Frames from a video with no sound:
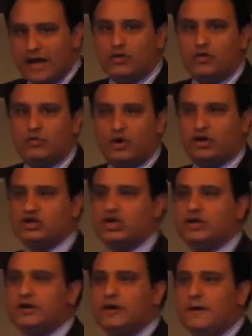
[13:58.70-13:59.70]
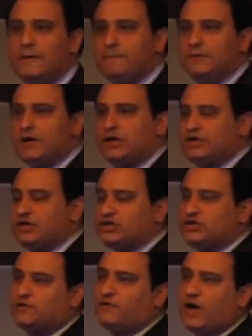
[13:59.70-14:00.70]
Tango project.
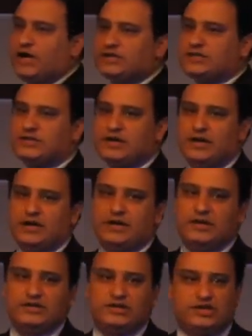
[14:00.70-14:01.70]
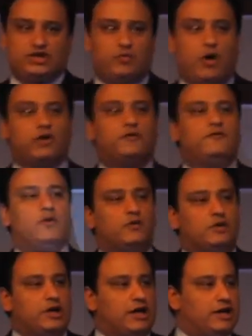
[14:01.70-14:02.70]
This device is a
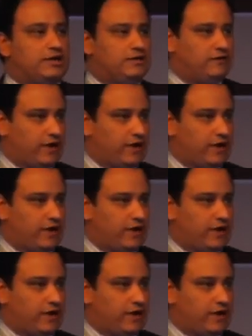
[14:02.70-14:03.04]
smartphone